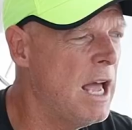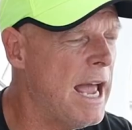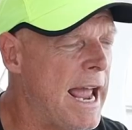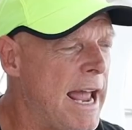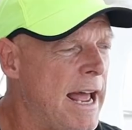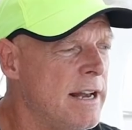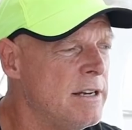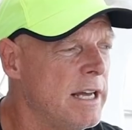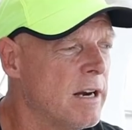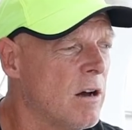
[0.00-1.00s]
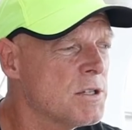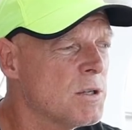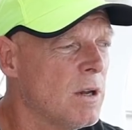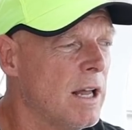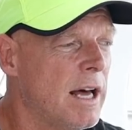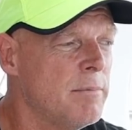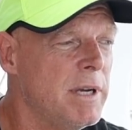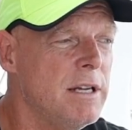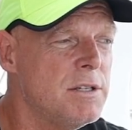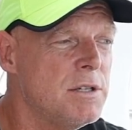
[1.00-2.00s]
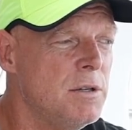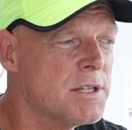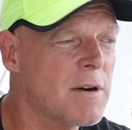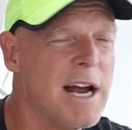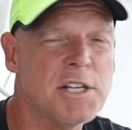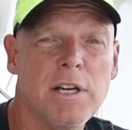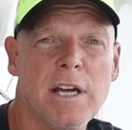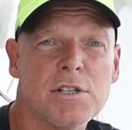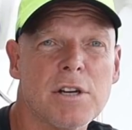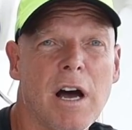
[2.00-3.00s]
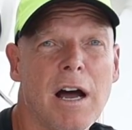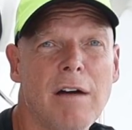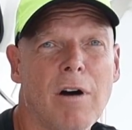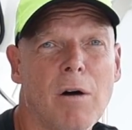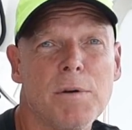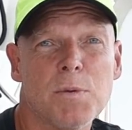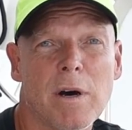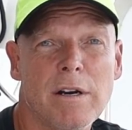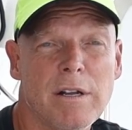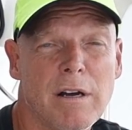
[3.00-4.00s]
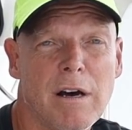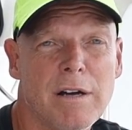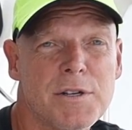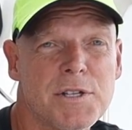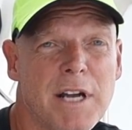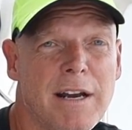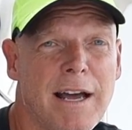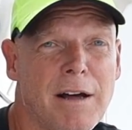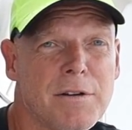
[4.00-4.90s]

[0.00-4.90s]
And it also allowed me to scratch an itch. I've always wanted to understand how